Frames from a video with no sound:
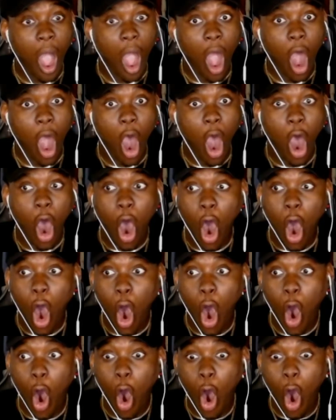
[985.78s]

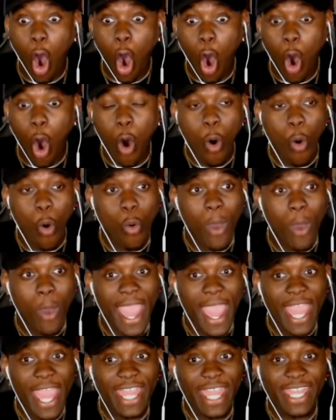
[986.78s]
Oh,
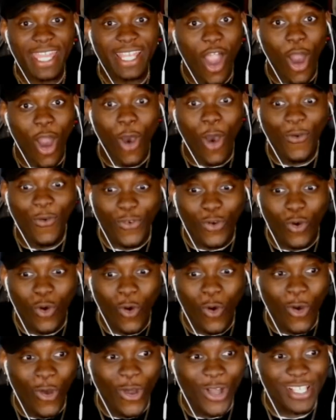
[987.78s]
wait. Of
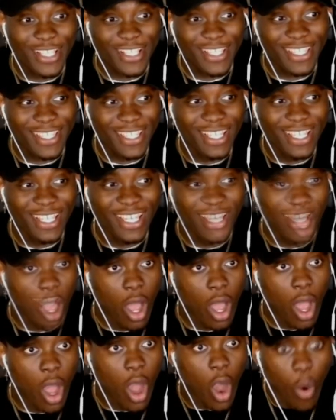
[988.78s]
course.
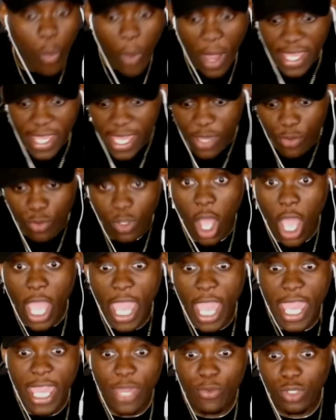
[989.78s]
Wait,
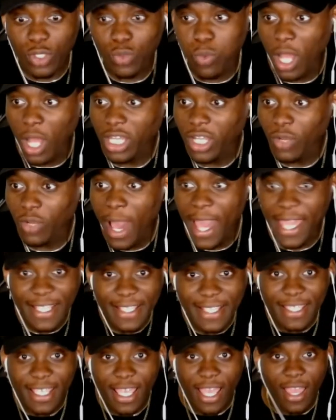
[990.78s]
it was
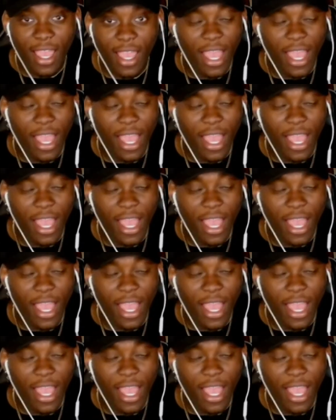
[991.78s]
WONDERWEISS?